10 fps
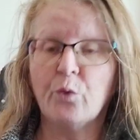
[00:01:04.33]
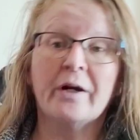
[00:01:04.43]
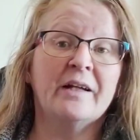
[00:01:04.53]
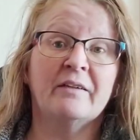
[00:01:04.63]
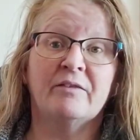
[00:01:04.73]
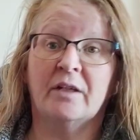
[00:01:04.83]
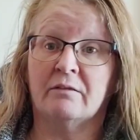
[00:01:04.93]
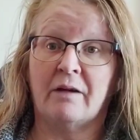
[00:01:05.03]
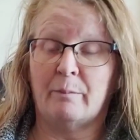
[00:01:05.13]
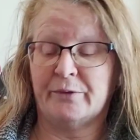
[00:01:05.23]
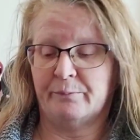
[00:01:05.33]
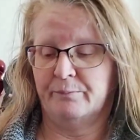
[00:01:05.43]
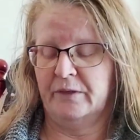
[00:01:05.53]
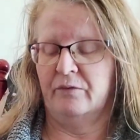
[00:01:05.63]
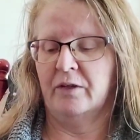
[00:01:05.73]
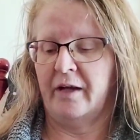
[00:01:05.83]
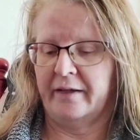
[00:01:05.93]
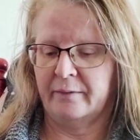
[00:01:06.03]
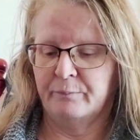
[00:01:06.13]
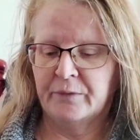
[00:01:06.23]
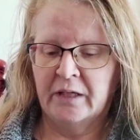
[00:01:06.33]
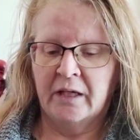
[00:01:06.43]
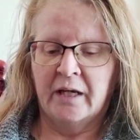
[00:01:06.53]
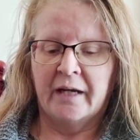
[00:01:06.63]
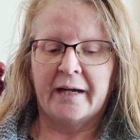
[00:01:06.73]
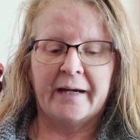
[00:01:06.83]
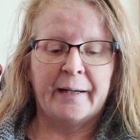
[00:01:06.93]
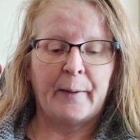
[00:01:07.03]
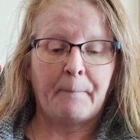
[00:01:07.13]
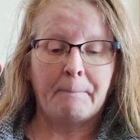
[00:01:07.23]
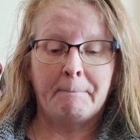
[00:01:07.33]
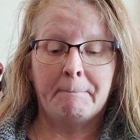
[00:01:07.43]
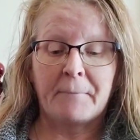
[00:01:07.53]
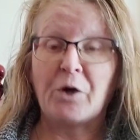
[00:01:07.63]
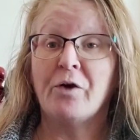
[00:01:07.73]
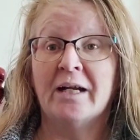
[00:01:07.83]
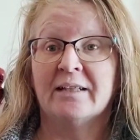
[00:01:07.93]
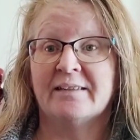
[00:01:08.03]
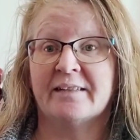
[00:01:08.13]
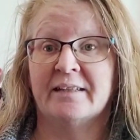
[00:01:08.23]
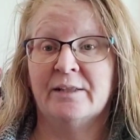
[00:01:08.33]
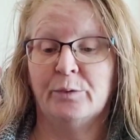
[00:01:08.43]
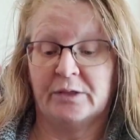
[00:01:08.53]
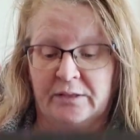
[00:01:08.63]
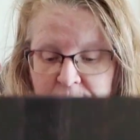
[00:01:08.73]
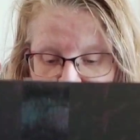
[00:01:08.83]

or any of the other reps if you like. All right, let's get into it.